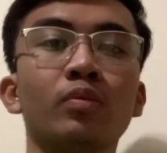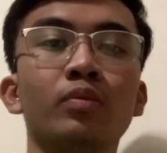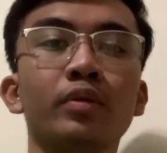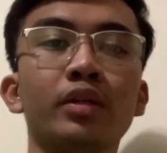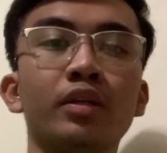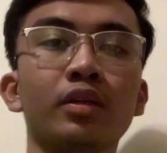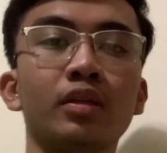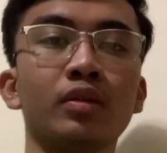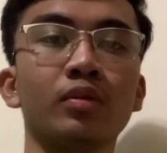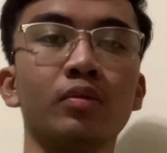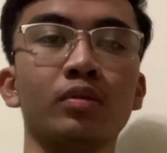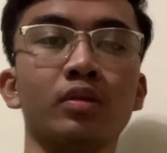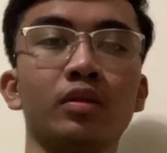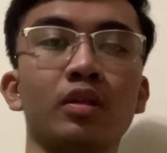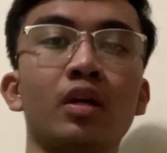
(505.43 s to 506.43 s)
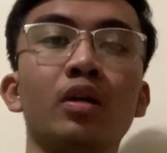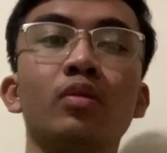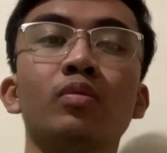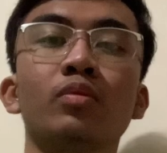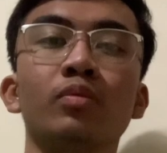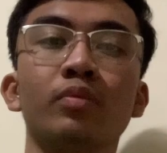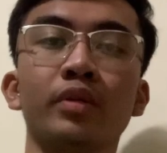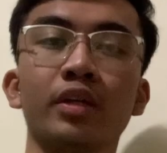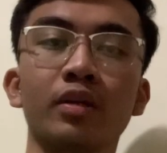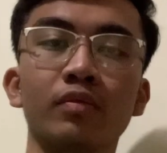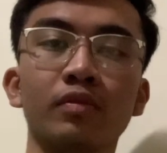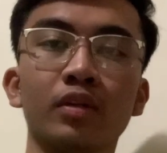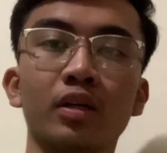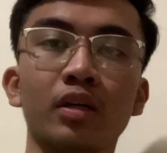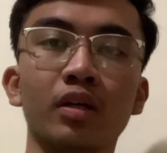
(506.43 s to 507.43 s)
we
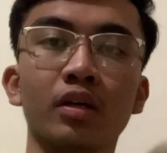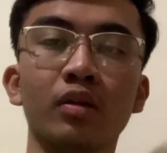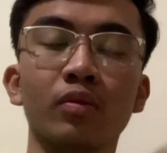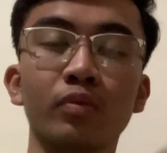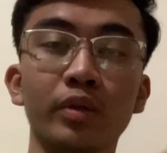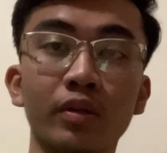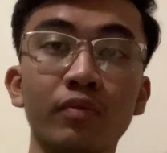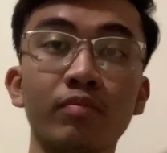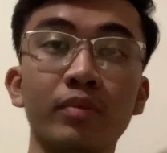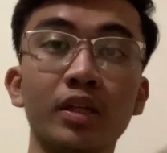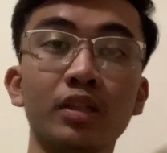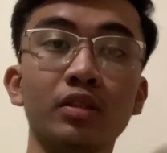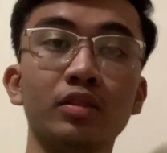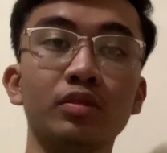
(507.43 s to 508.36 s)
have made